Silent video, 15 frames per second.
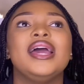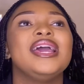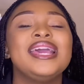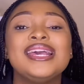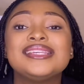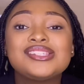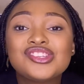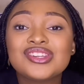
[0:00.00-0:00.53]

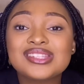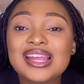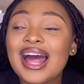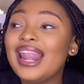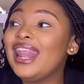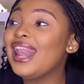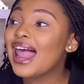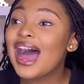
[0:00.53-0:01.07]
he's just
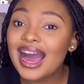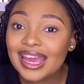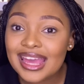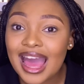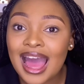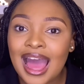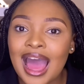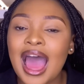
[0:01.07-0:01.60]
a
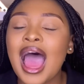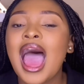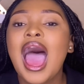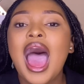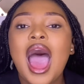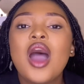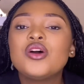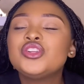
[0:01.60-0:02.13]
liar.
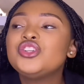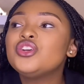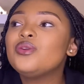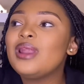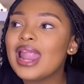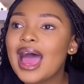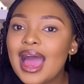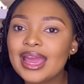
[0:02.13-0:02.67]
How do you
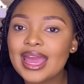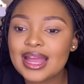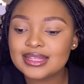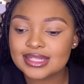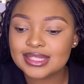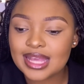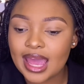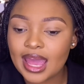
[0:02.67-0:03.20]
lie and
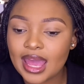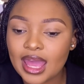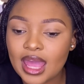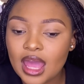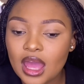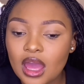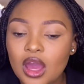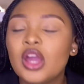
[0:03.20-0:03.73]
say
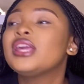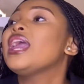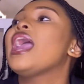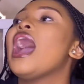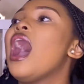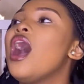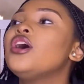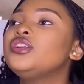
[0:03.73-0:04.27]
Okay,
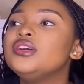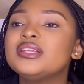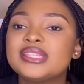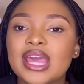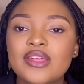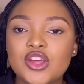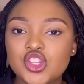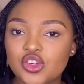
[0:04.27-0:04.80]
how do you
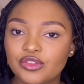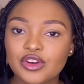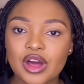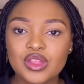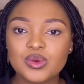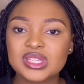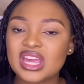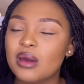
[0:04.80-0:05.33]
say that your father
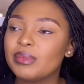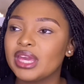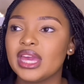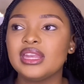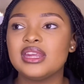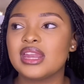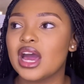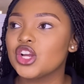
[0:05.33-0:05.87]
was coming in
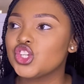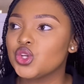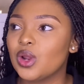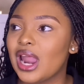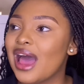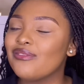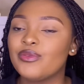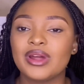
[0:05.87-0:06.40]
and out your
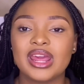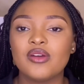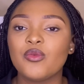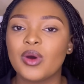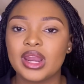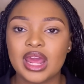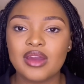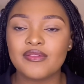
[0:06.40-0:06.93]
life,
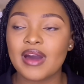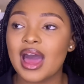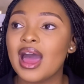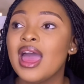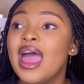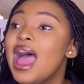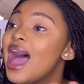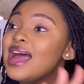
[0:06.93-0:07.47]
whatever,
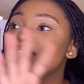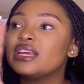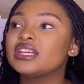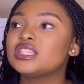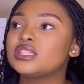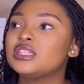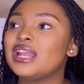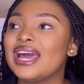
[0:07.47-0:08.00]
and
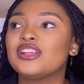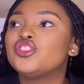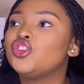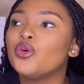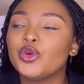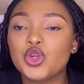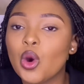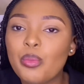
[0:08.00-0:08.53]

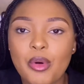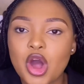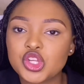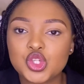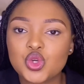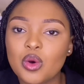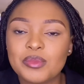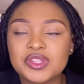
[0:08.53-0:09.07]
your past
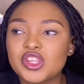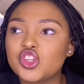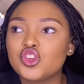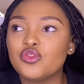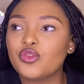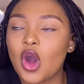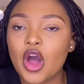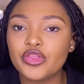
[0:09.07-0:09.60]
traumas that
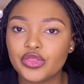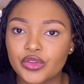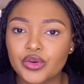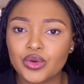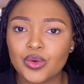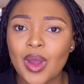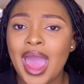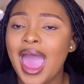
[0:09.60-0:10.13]
you've gone
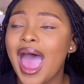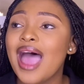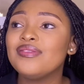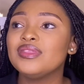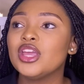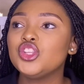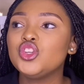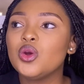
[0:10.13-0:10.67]
through, and
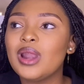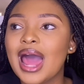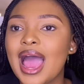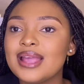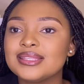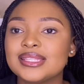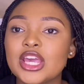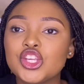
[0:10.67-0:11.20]
then you lie
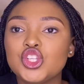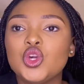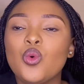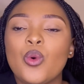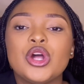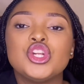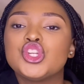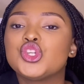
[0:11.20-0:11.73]
and say you want to